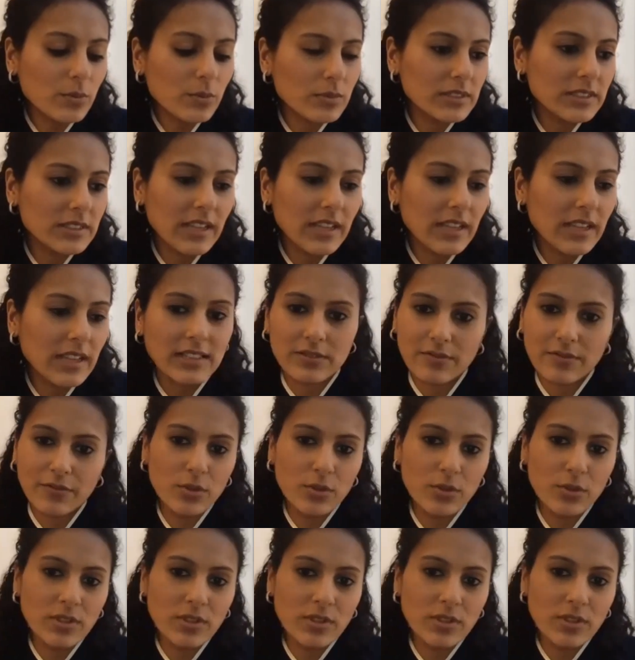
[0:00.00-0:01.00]
yes,
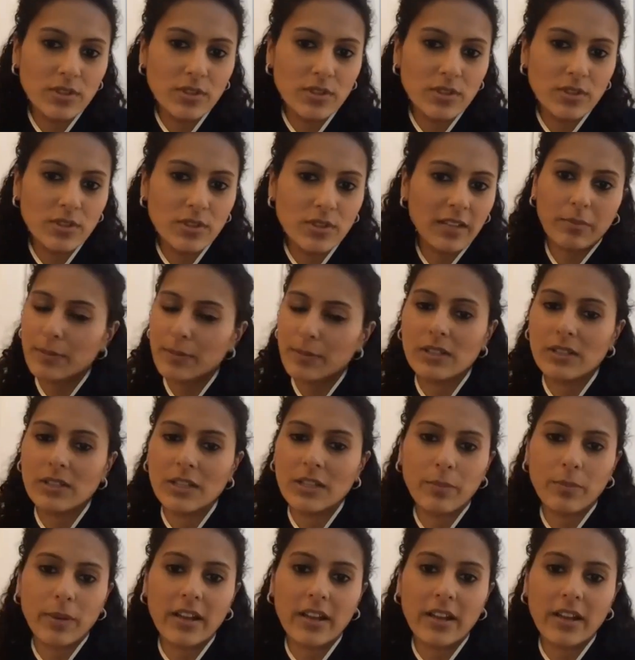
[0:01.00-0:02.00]
food can
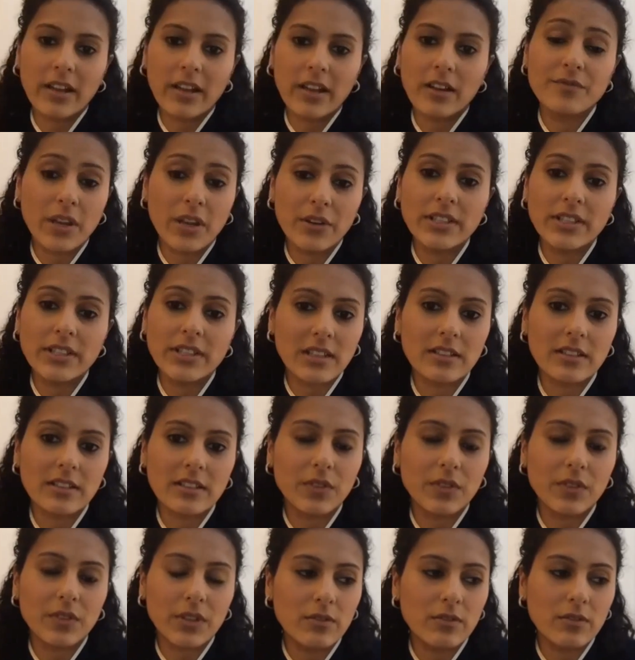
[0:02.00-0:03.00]
absolutely play a very
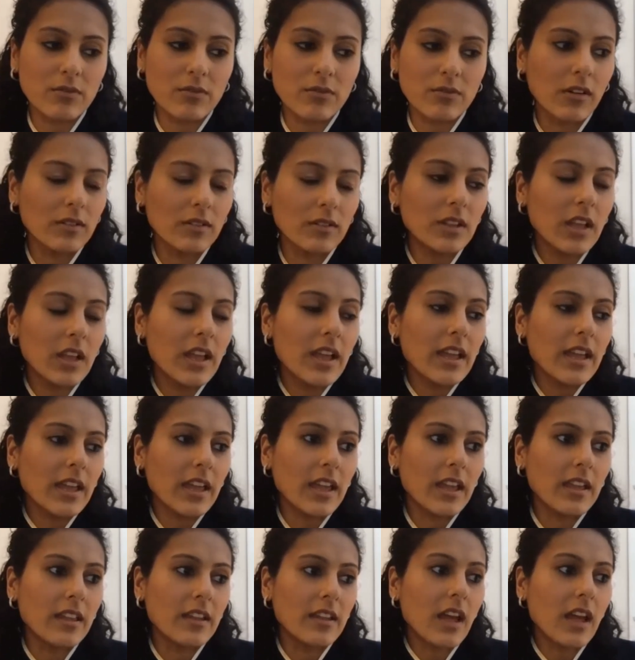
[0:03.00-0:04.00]
significant
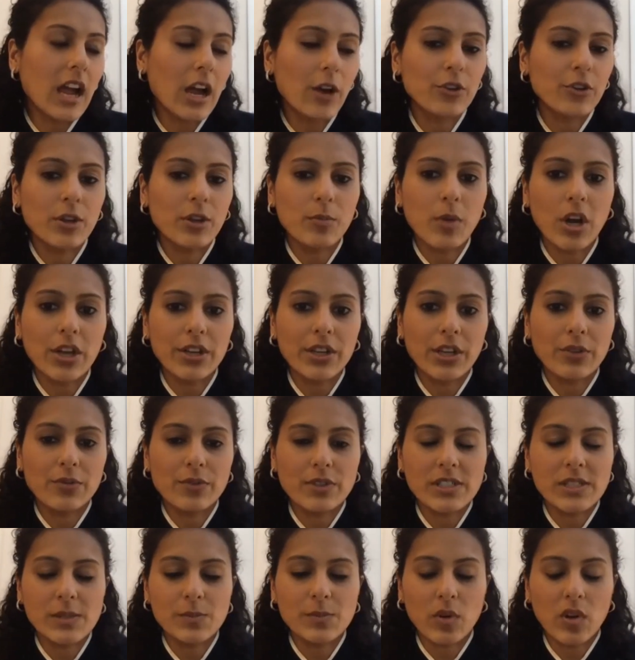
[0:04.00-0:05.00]
role in how your
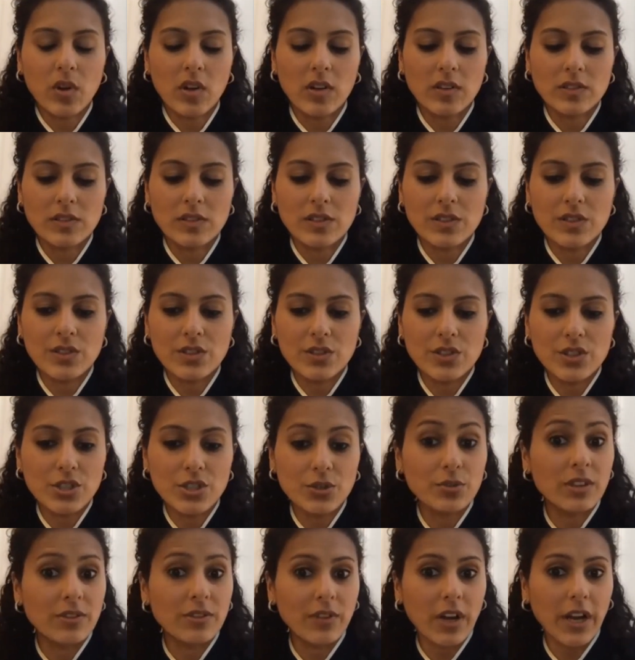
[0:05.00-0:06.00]
body
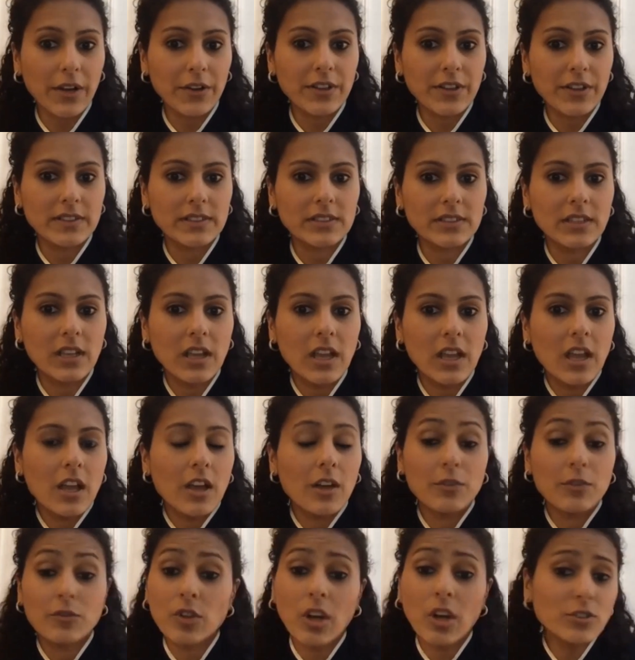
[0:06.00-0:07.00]
responds to the virus.
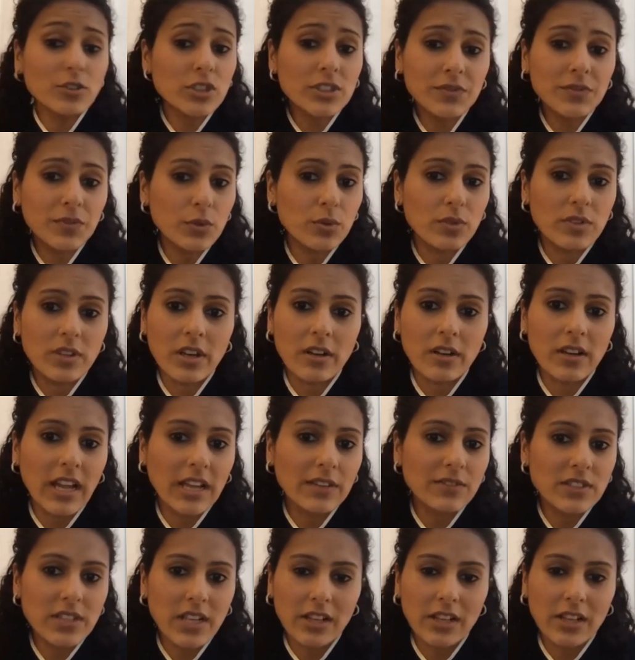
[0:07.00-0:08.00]
Not just food, they're
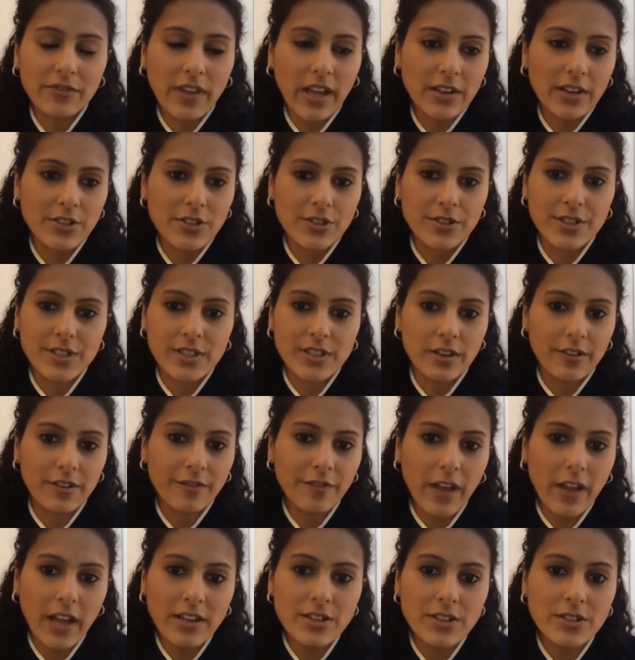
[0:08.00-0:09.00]
lifestyle factors. They're
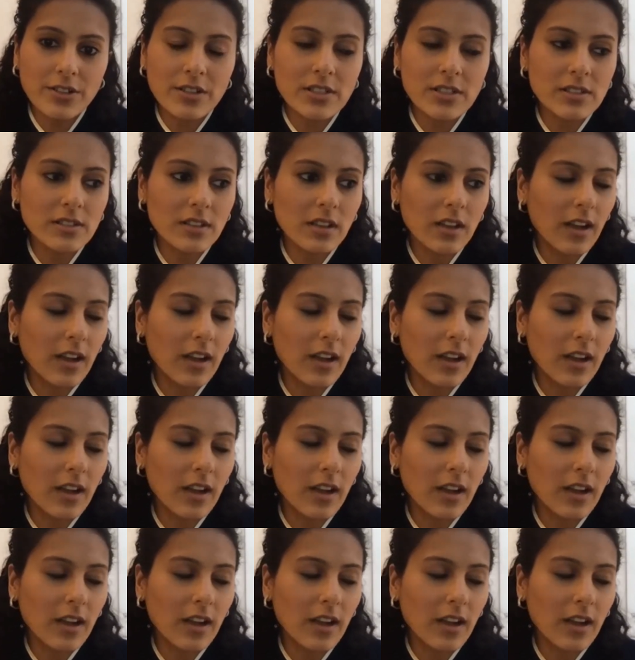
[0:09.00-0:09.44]
factors